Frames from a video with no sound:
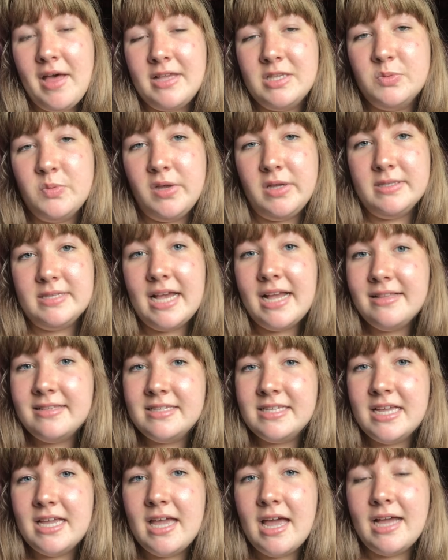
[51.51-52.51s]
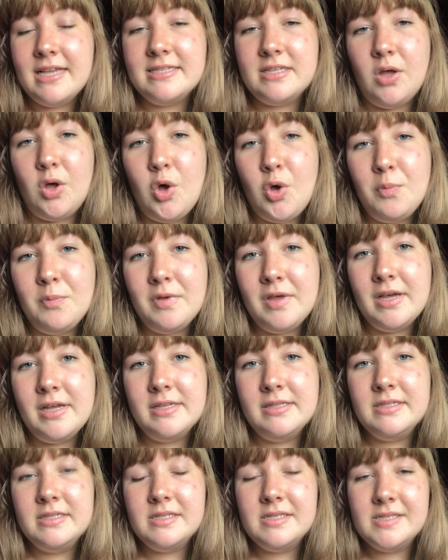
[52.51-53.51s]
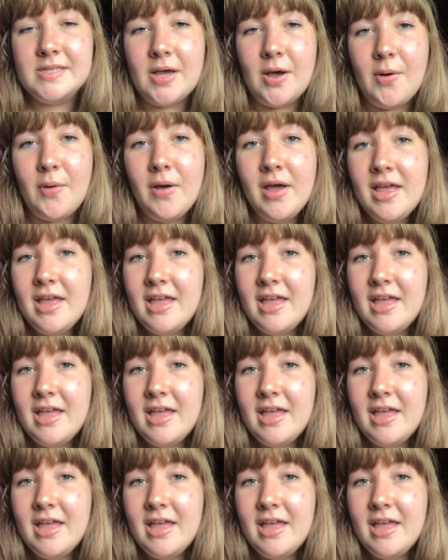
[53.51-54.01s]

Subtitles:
as well as Etsy. I sell home goods. So